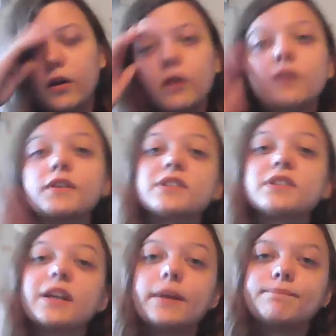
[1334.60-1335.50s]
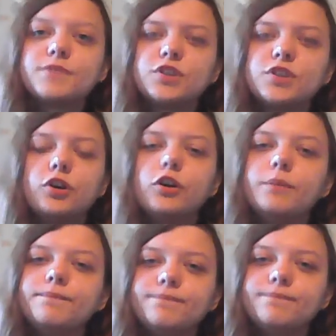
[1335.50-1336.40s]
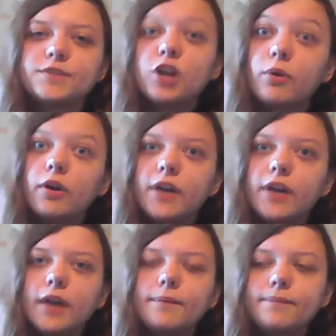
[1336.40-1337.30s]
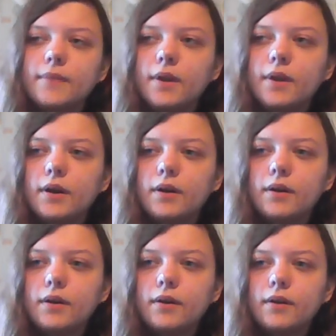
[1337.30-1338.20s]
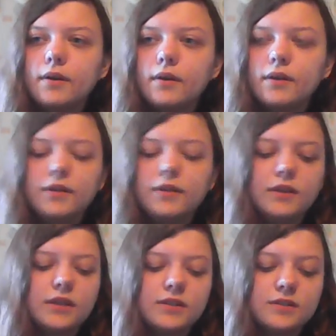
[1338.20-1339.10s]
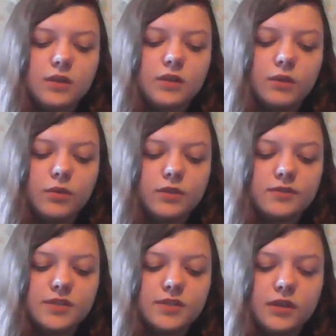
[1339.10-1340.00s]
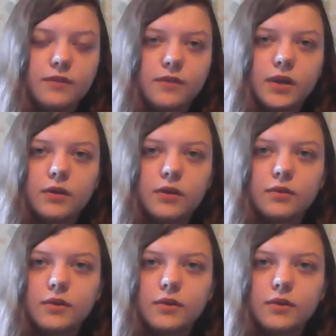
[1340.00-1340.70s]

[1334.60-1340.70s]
or things like that. So sorry again. I think that's all I wanted to say for now.